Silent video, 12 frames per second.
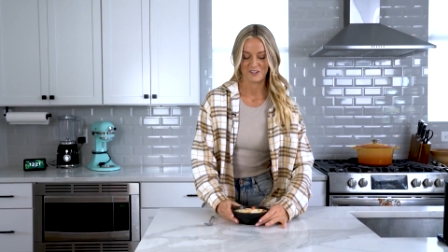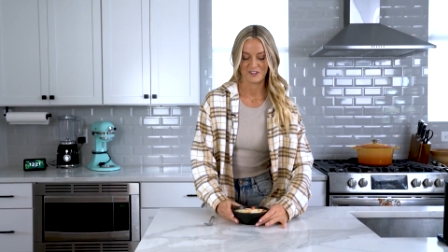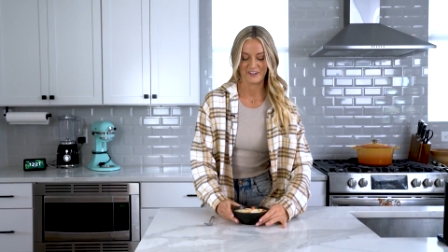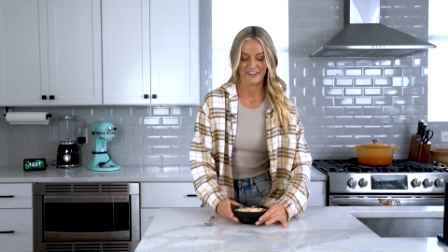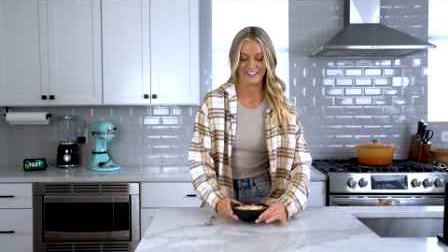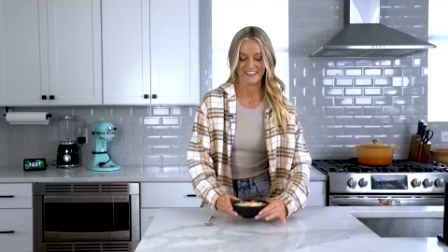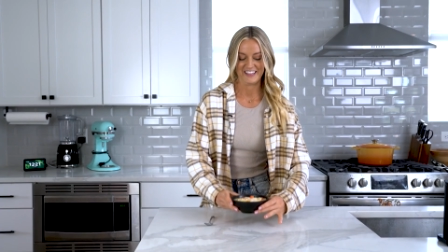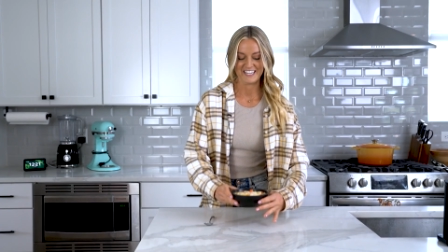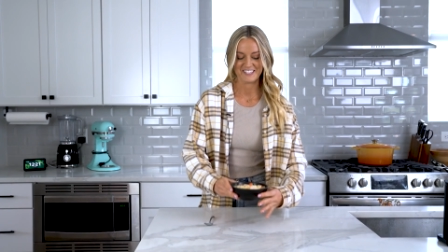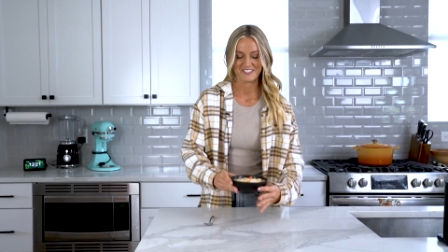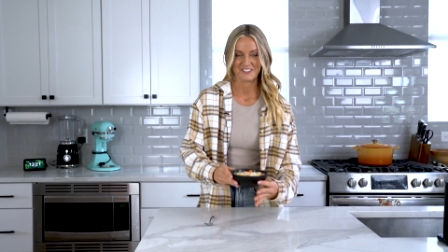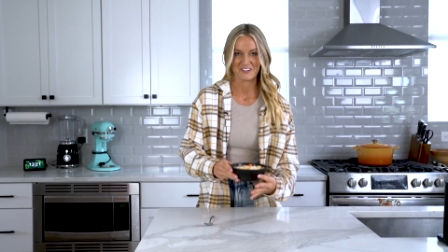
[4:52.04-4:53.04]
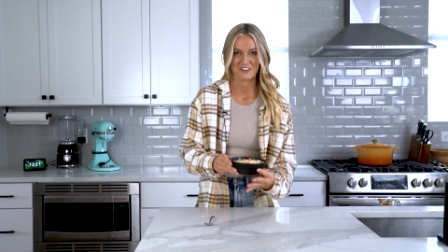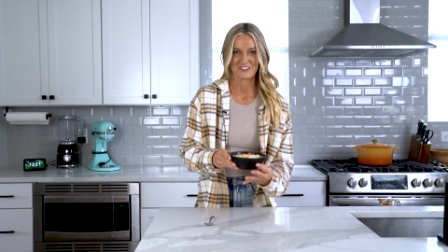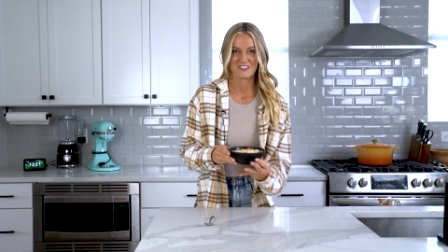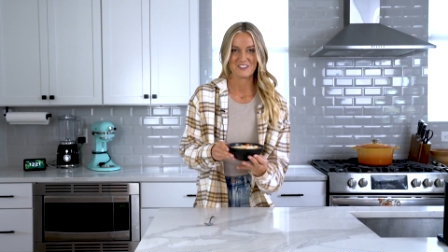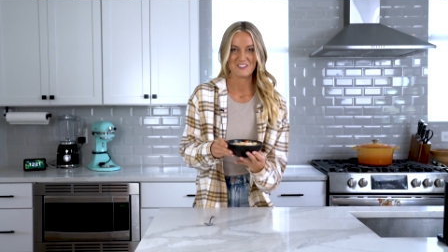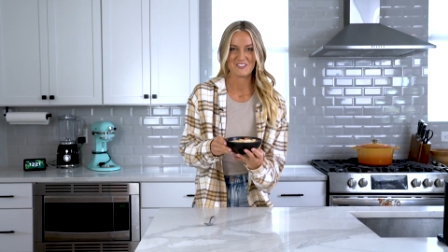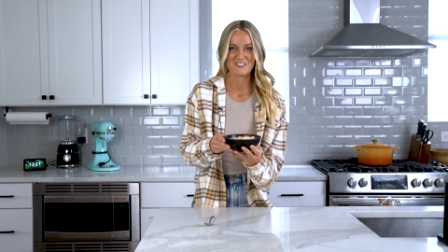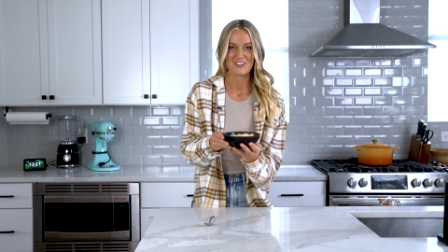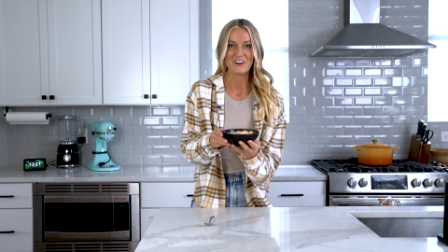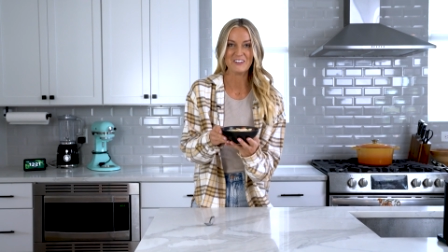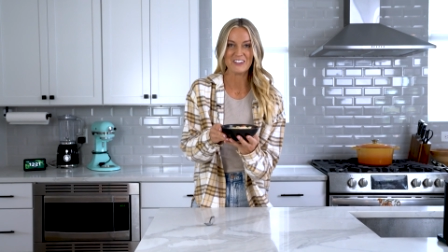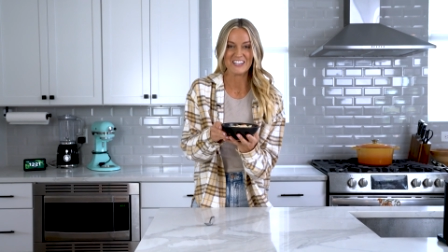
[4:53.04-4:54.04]
All right, this looks
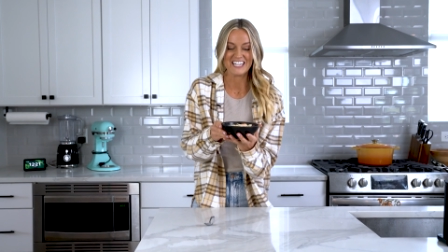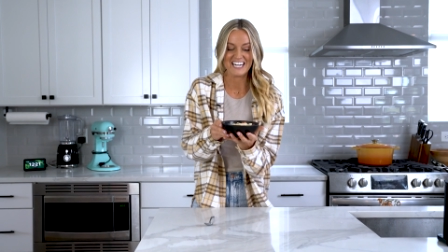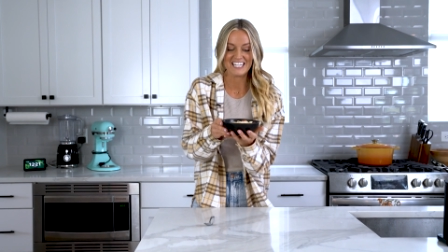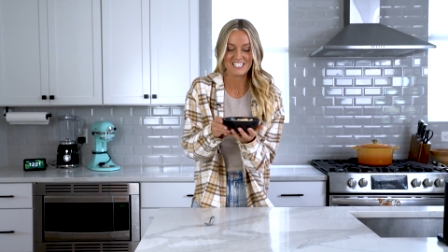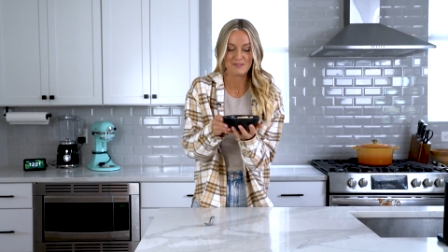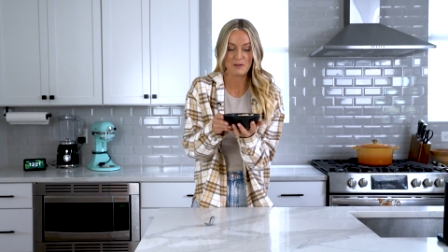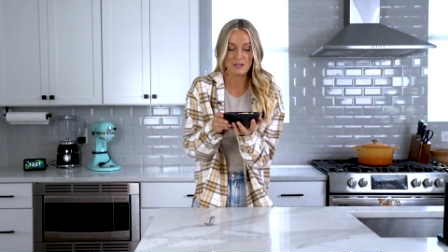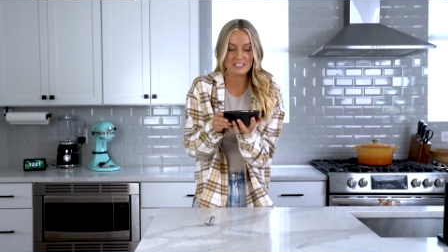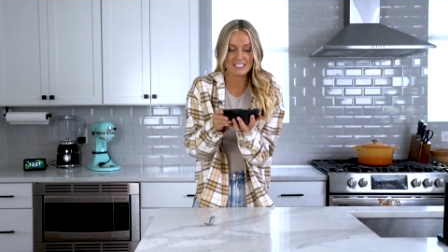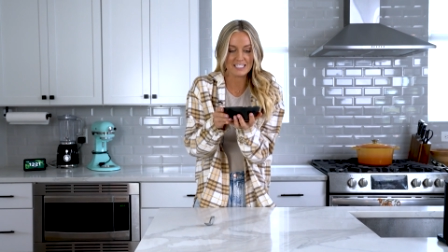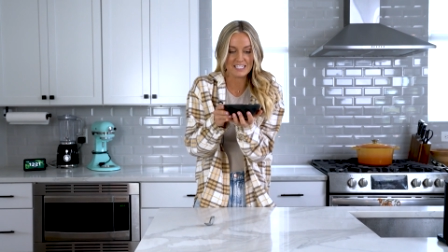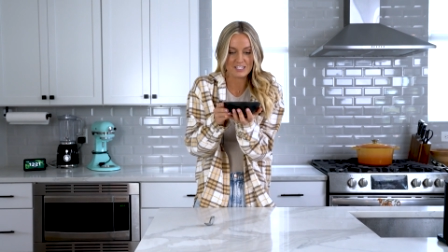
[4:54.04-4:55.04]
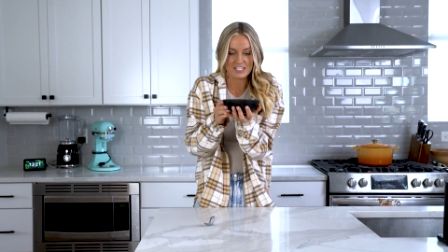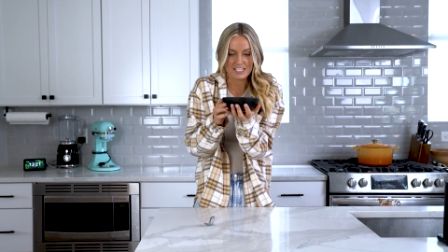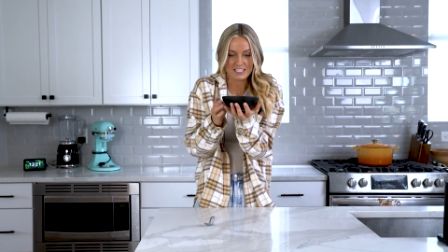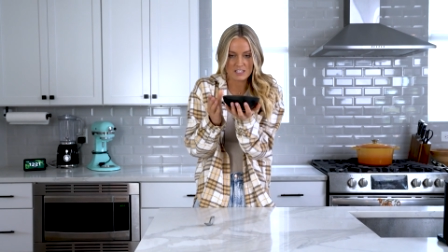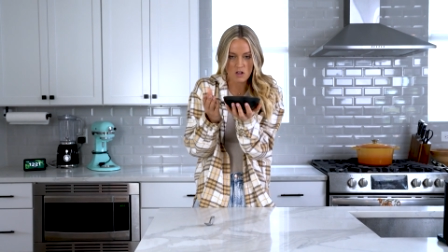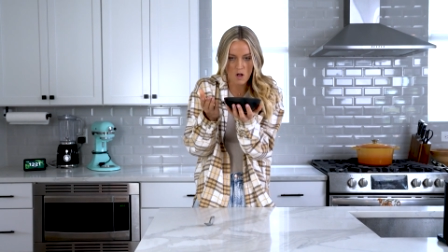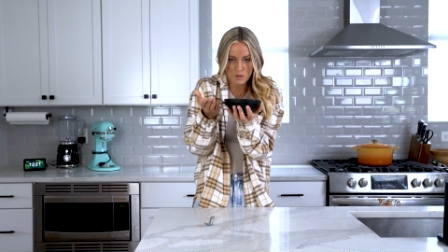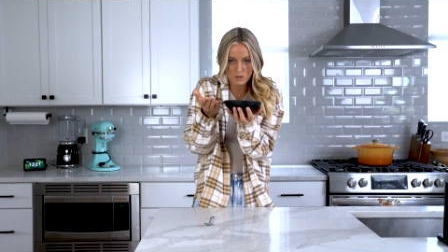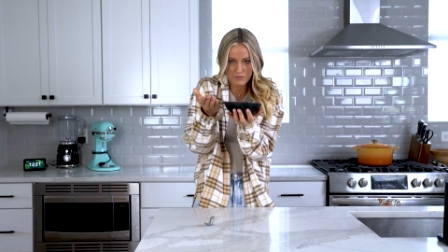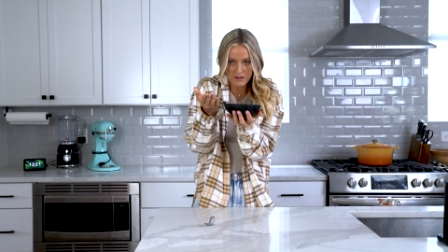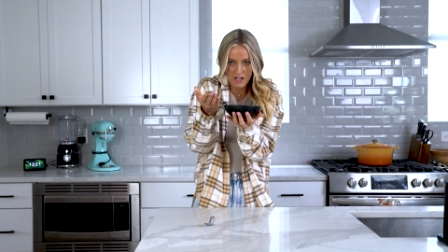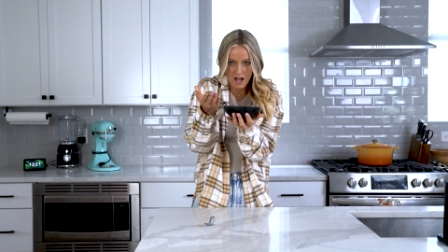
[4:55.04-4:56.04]
so good and it smells delicious. It's
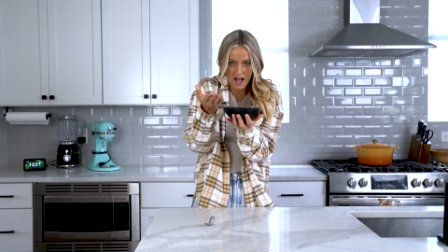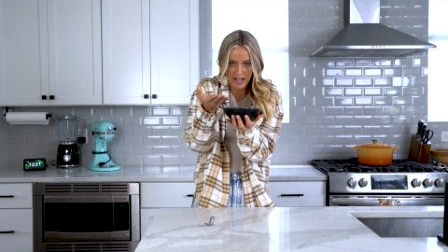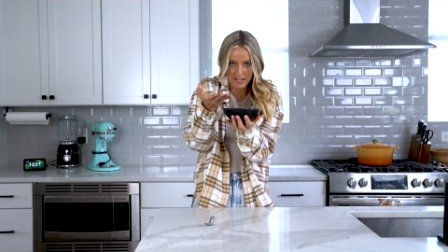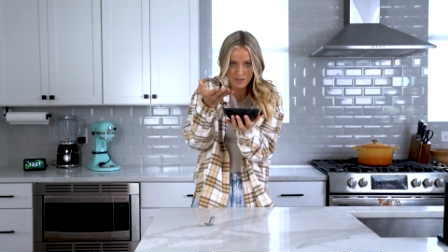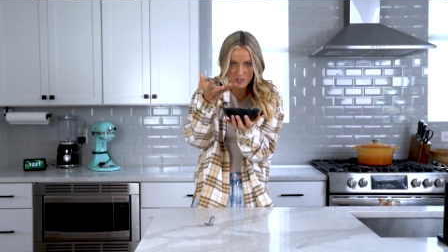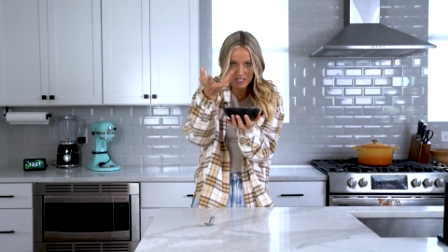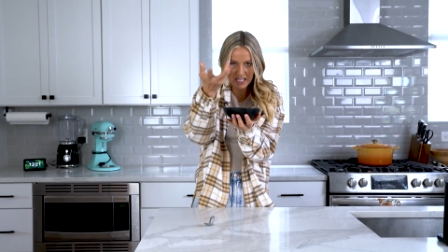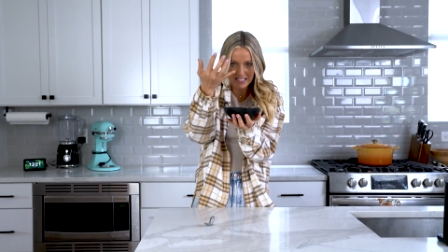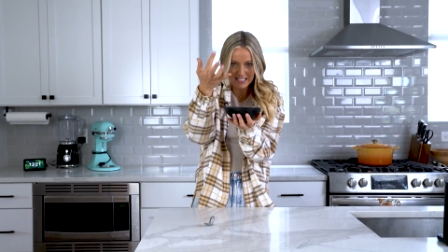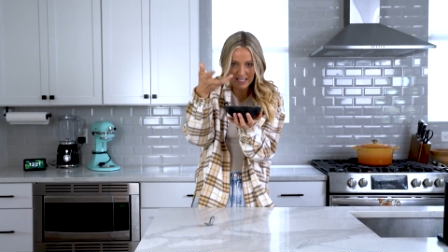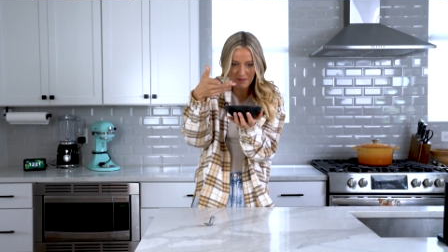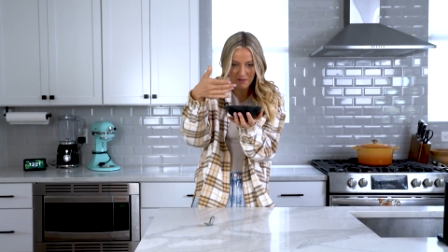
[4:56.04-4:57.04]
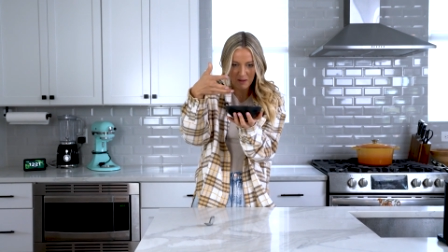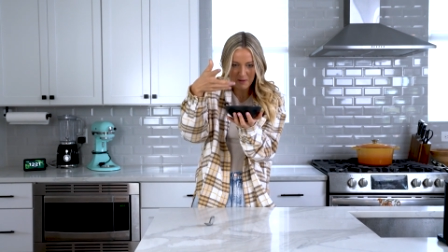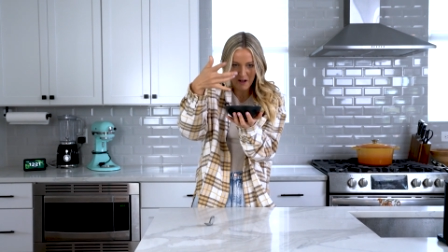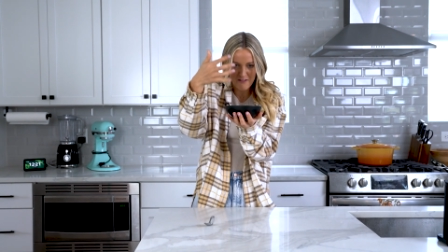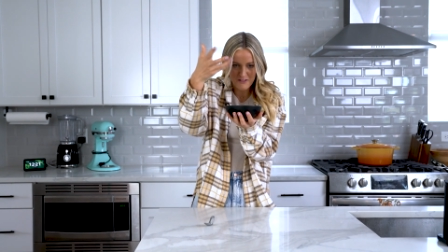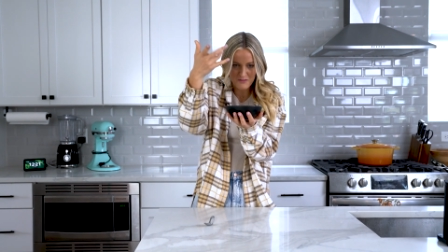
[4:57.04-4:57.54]
also very hot. Can you see that steam coming off